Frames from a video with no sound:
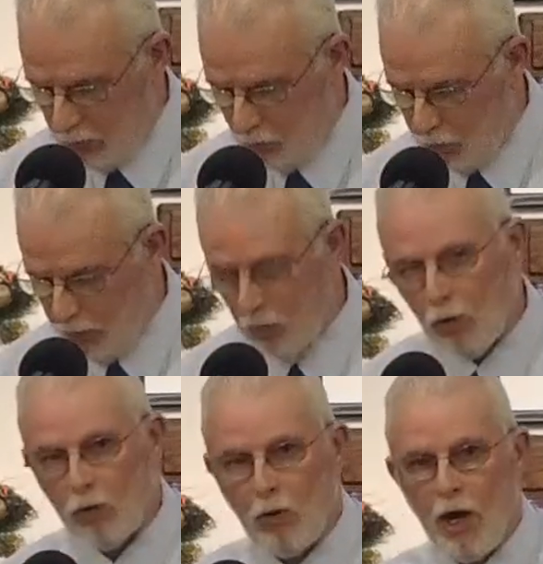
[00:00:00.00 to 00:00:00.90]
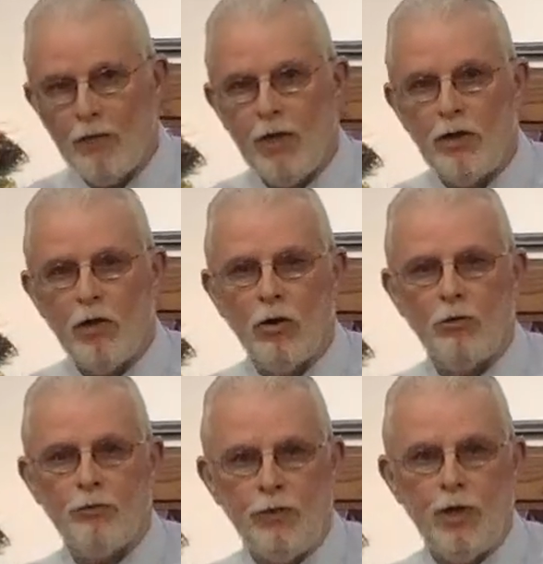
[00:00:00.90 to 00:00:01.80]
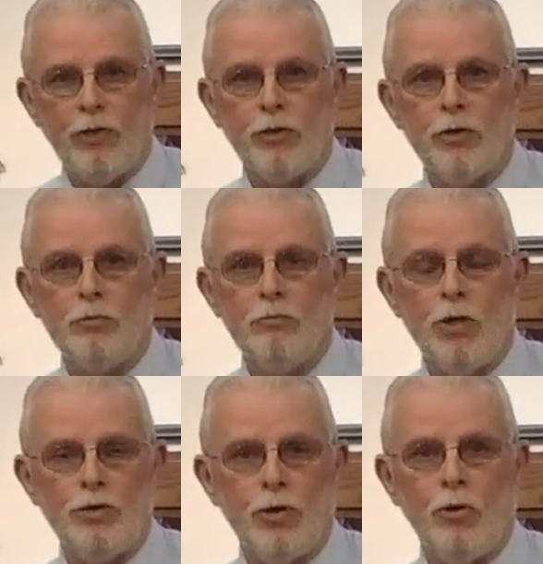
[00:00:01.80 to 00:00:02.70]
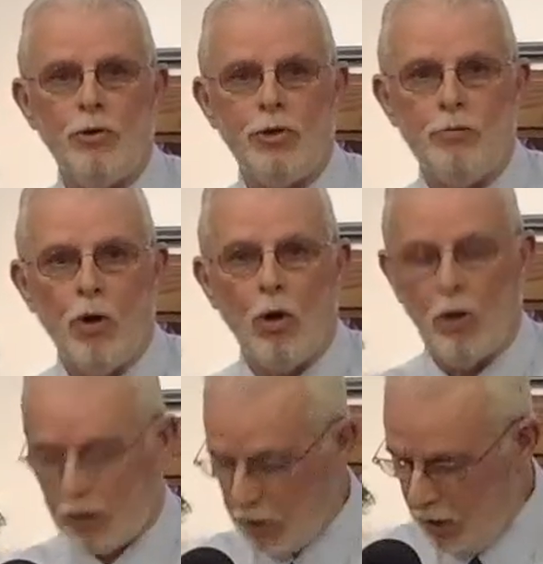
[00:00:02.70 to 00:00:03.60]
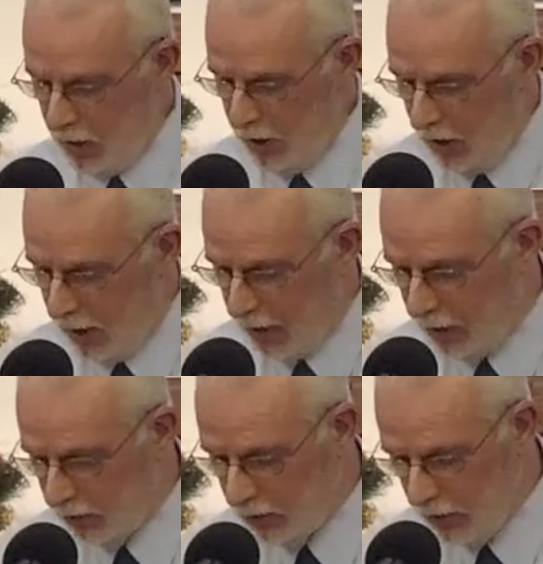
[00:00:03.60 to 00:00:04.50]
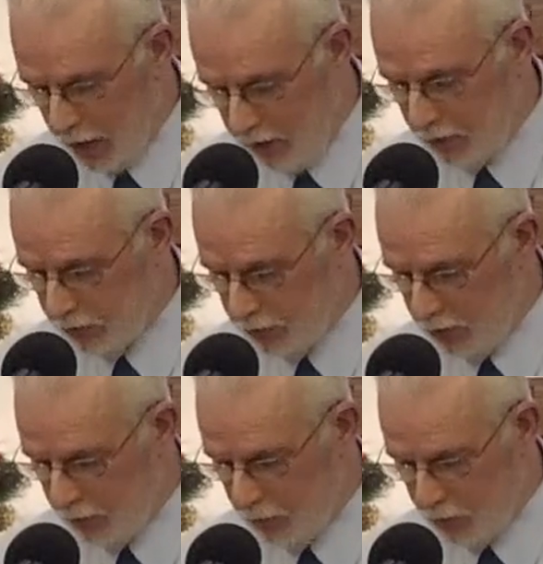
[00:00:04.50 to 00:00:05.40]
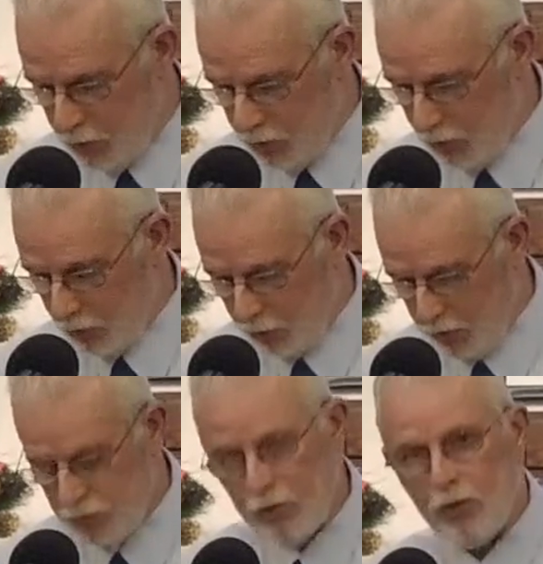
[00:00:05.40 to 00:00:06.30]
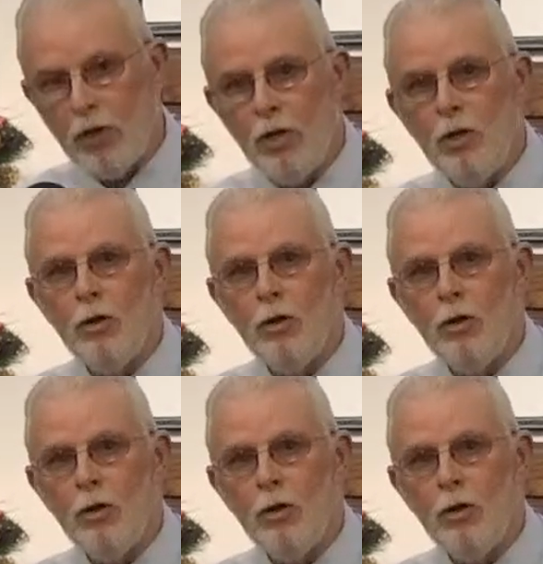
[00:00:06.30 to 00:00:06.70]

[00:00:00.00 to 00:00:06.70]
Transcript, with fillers: we will arrive at our fifth maturity mark, and that is of a mature Christian,